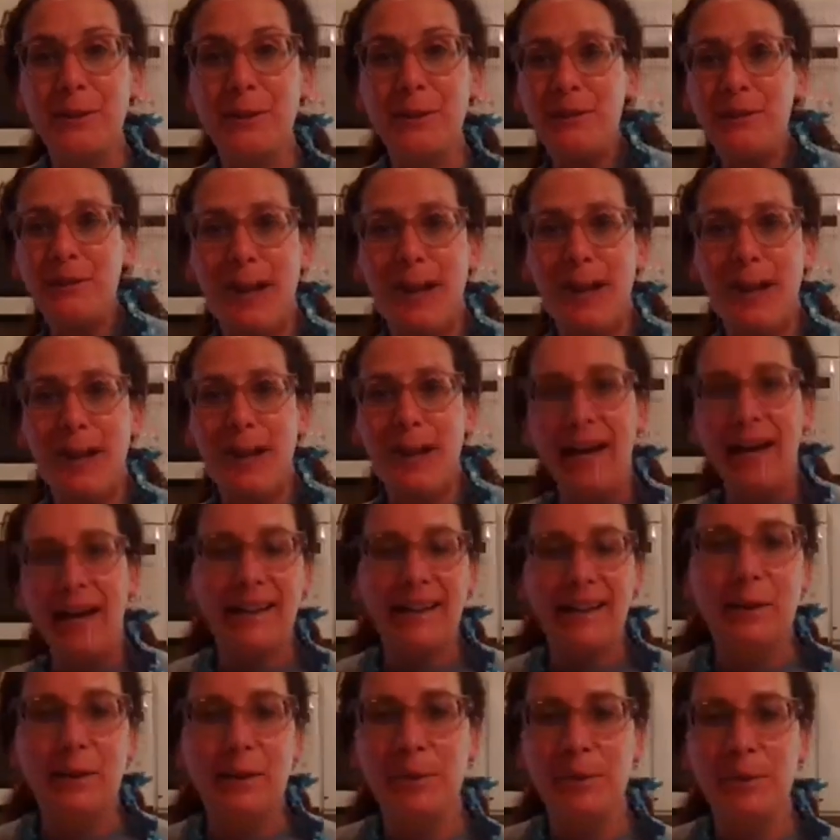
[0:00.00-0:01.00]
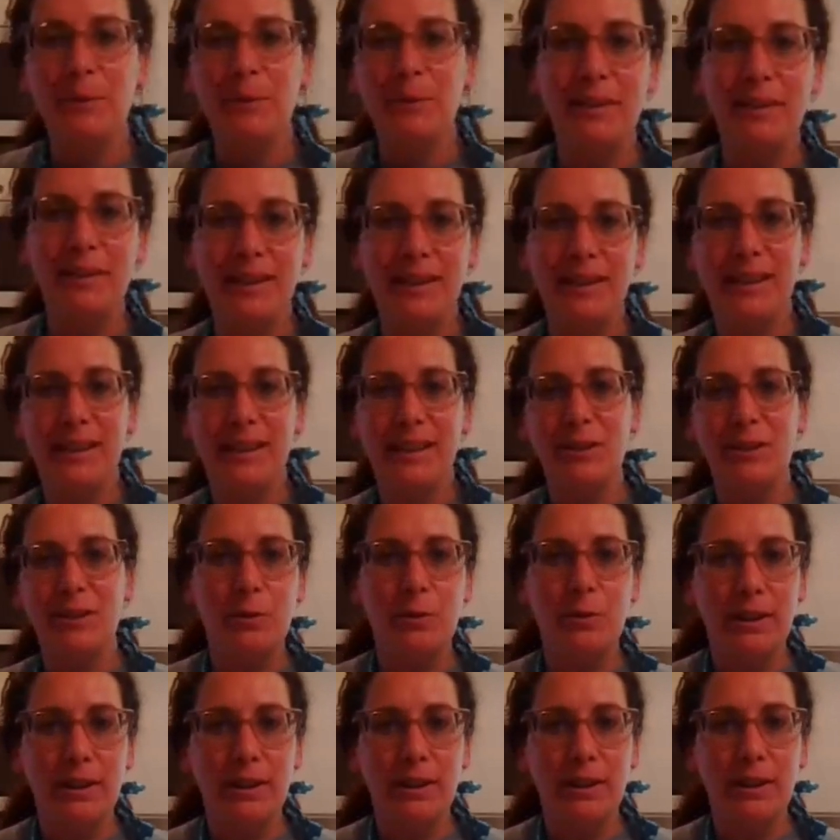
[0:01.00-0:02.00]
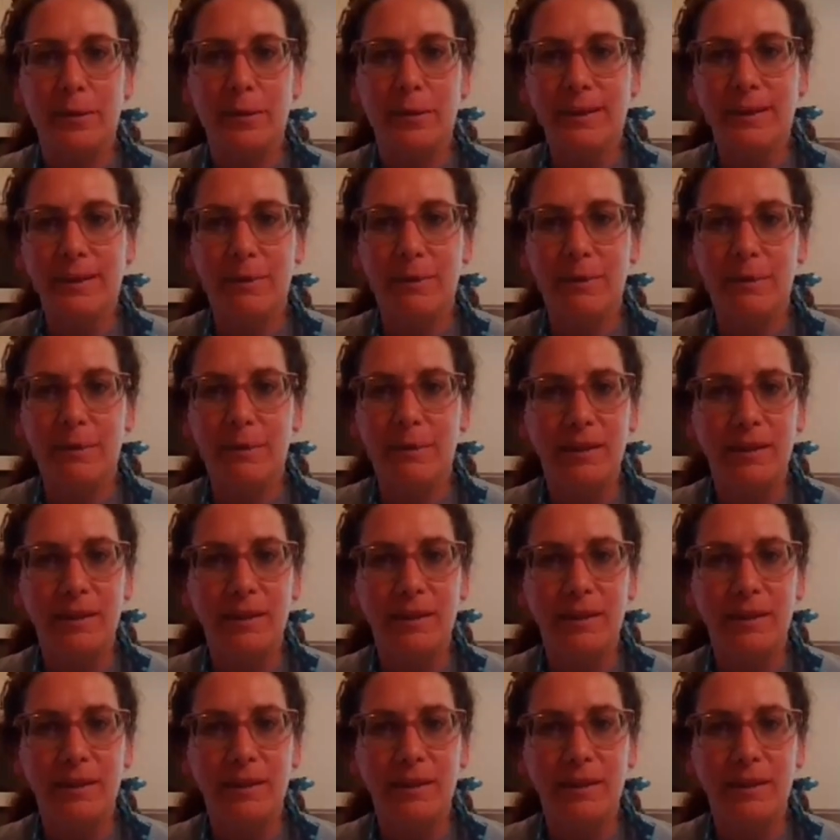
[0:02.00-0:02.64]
back. I hope you really enjoyed Mrs.